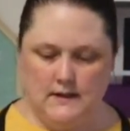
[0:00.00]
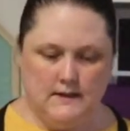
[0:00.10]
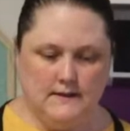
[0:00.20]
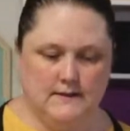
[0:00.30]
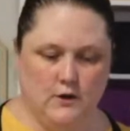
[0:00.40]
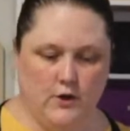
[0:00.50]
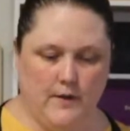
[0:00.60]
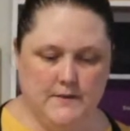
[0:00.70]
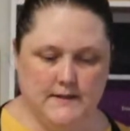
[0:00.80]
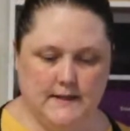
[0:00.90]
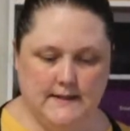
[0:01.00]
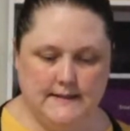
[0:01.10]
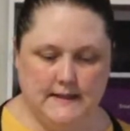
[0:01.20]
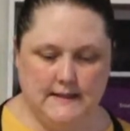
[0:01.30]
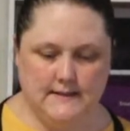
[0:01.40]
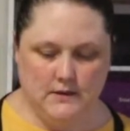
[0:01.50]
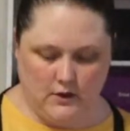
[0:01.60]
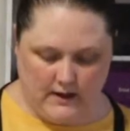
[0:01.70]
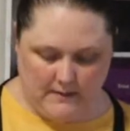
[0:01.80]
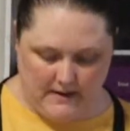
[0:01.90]
So I'm just going to sit this on the
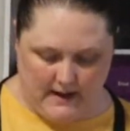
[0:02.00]
green mat